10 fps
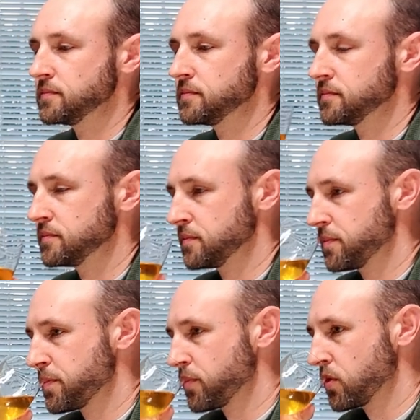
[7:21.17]

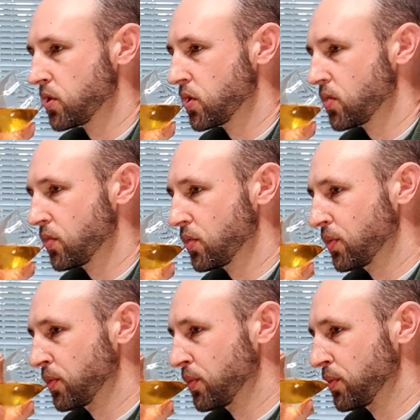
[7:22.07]

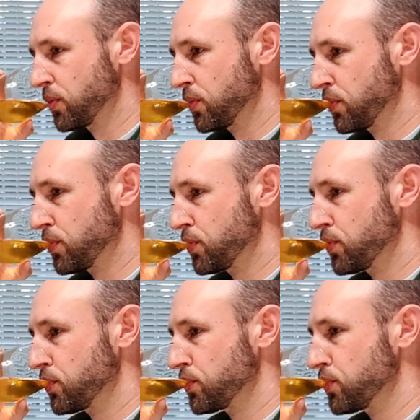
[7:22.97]

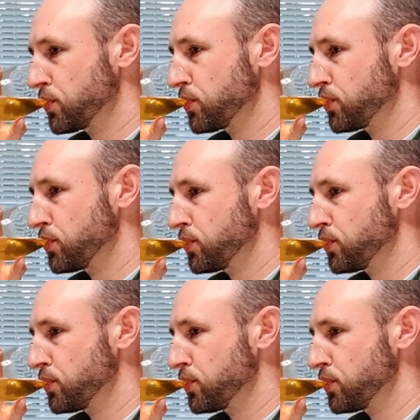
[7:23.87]
This person isn't speaking.